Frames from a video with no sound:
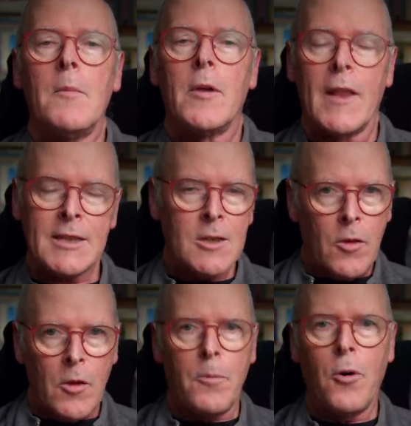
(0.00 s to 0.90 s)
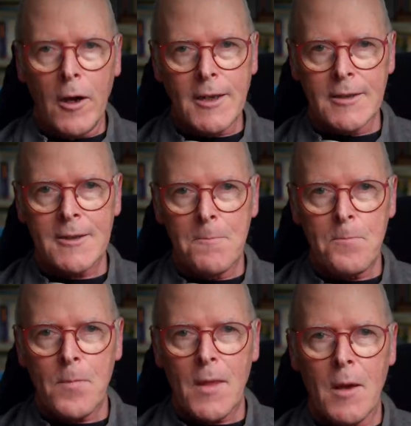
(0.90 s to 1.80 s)
But that's not the point.
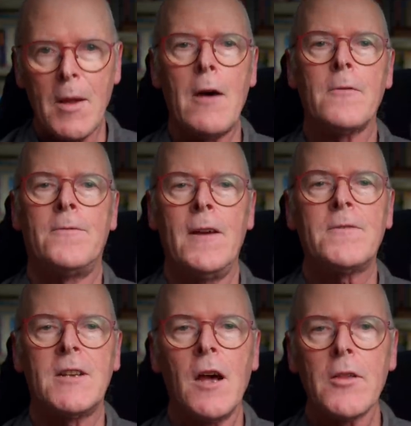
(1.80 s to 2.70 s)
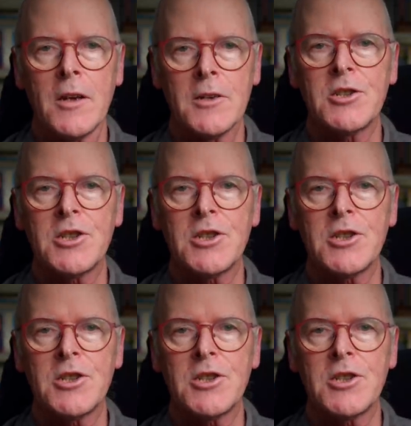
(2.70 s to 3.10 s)
About 50 other